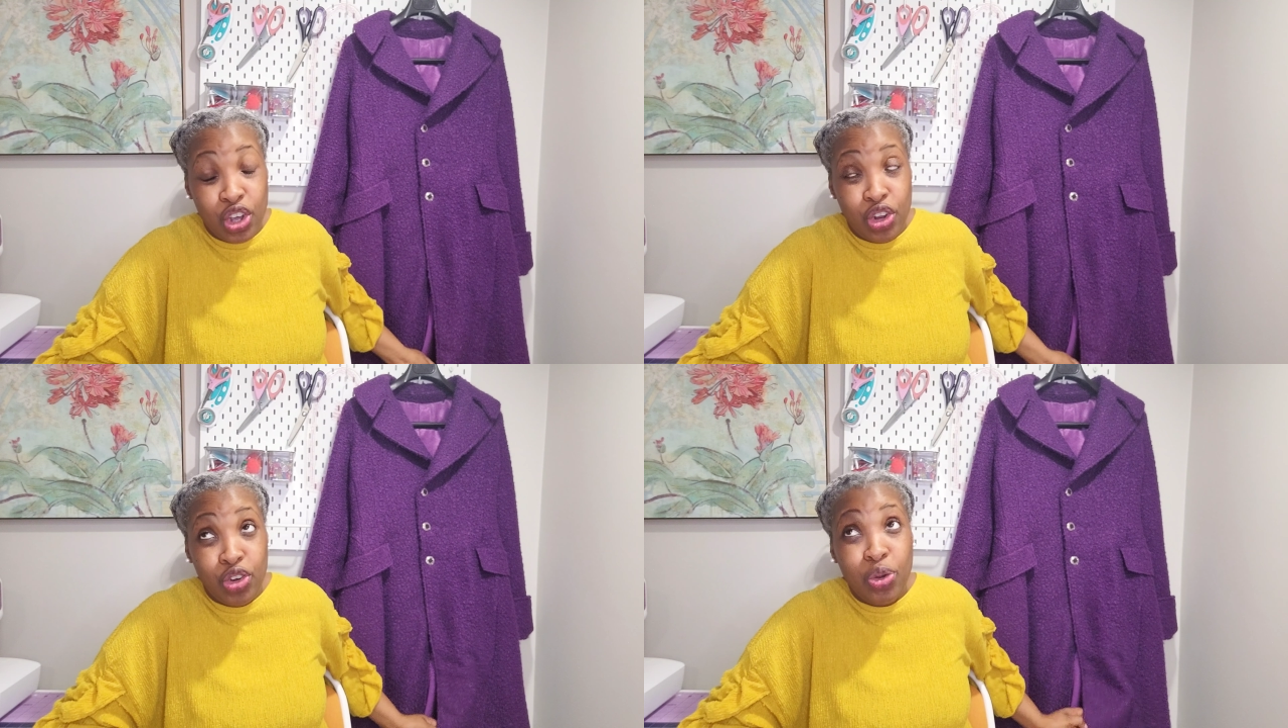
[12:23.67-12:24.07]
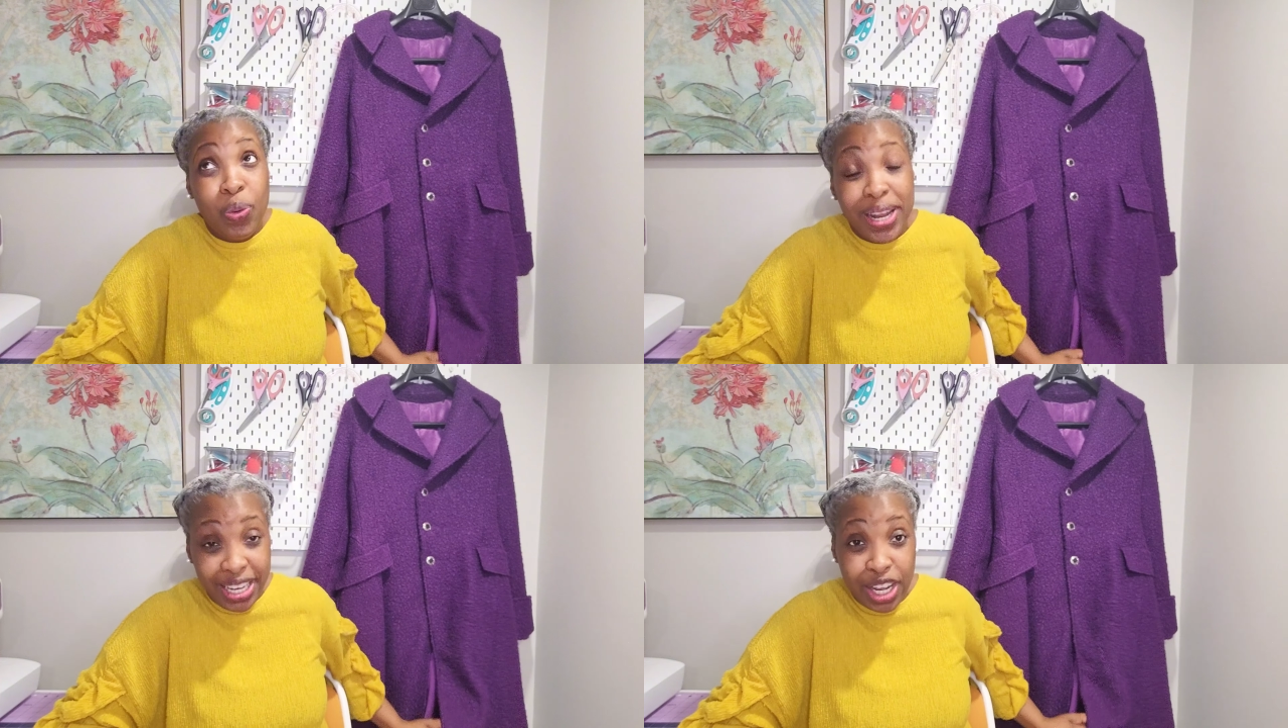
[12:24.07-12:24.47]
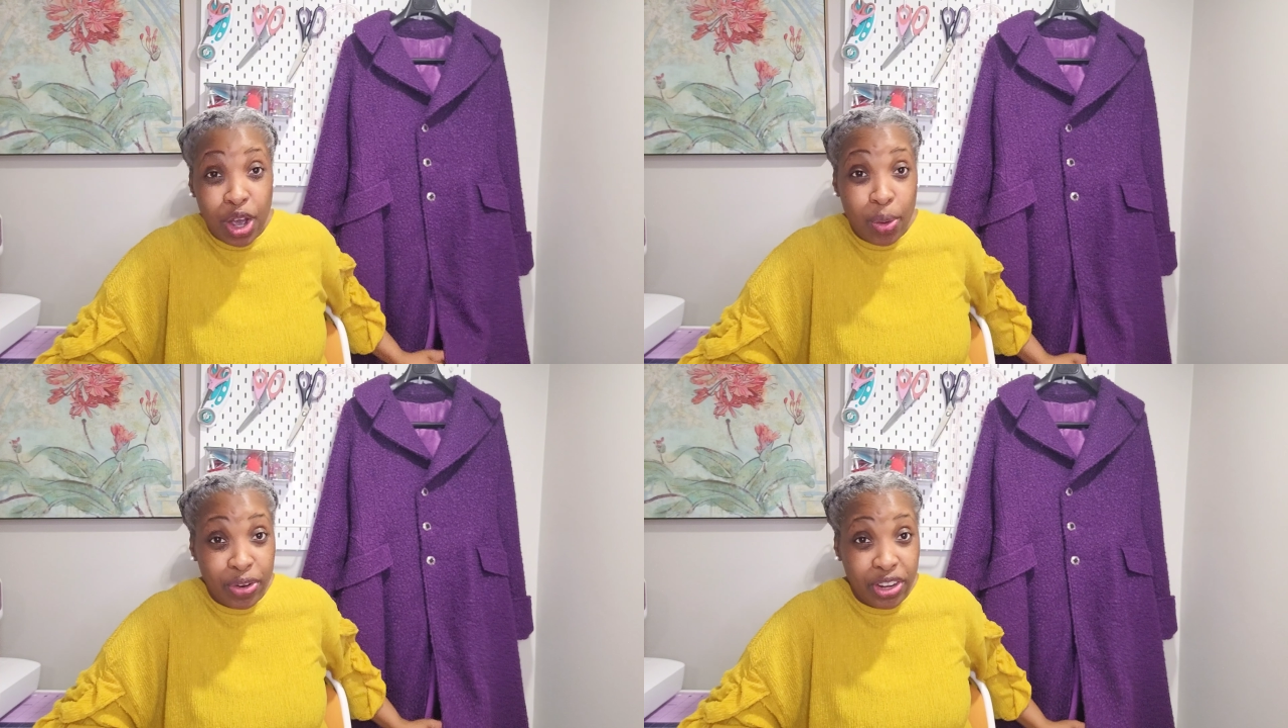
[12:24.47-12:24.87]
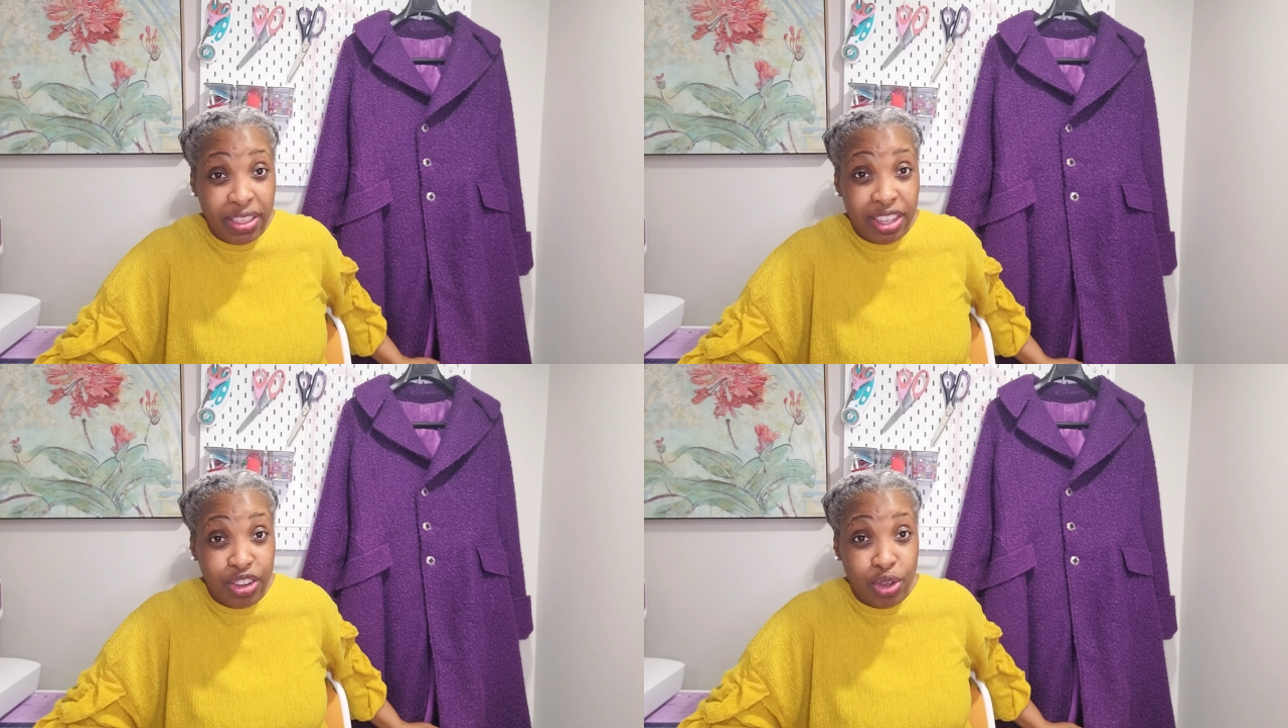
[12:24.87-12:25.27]
20 hours
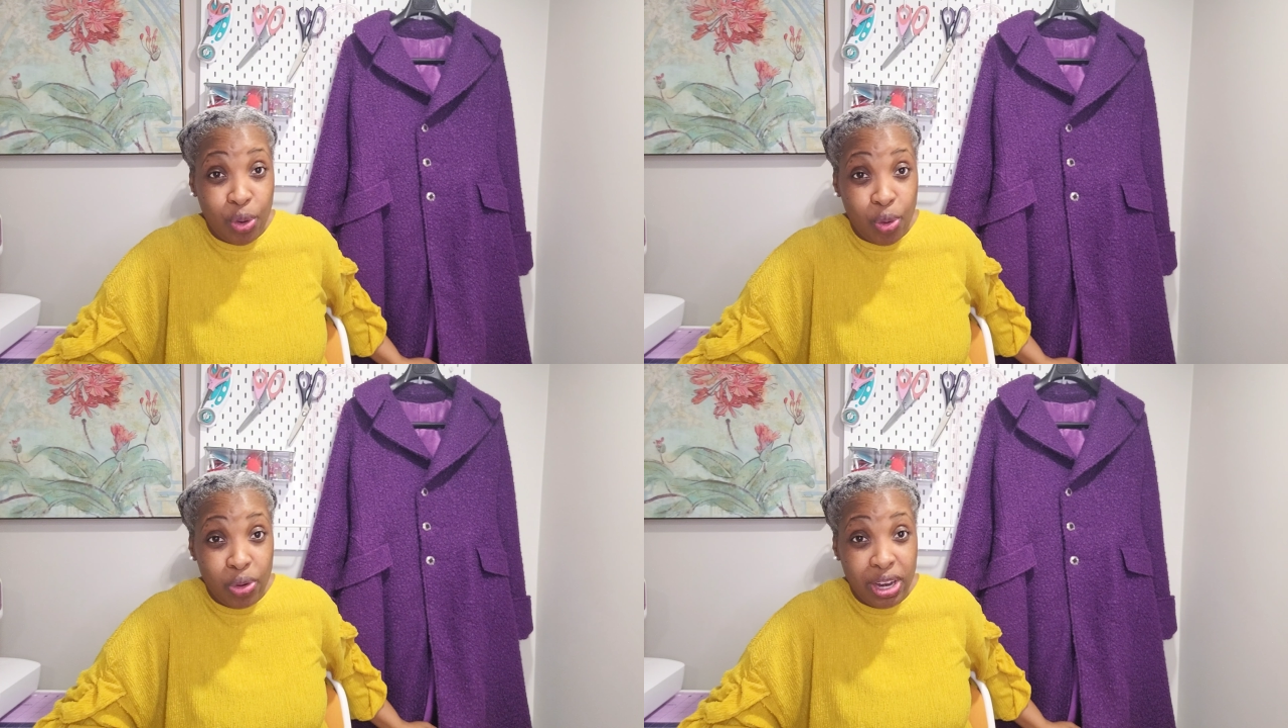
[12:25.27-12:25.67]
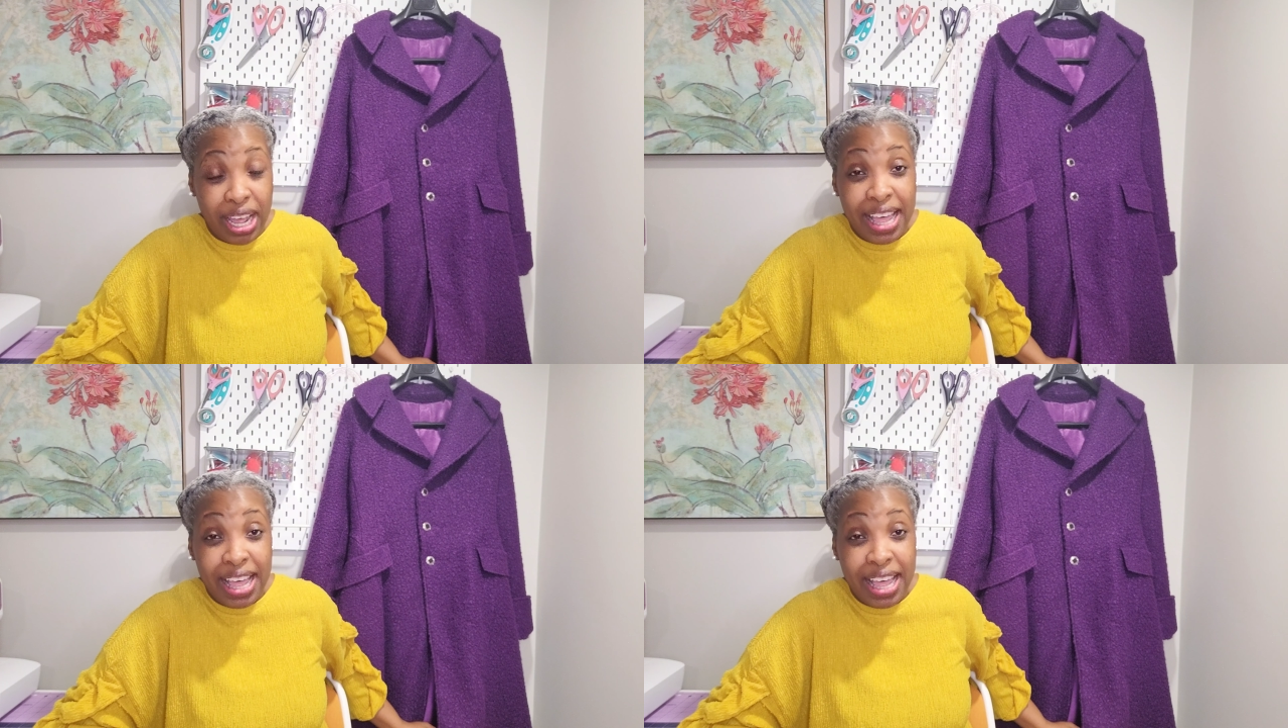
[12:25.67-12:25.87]
on this coat,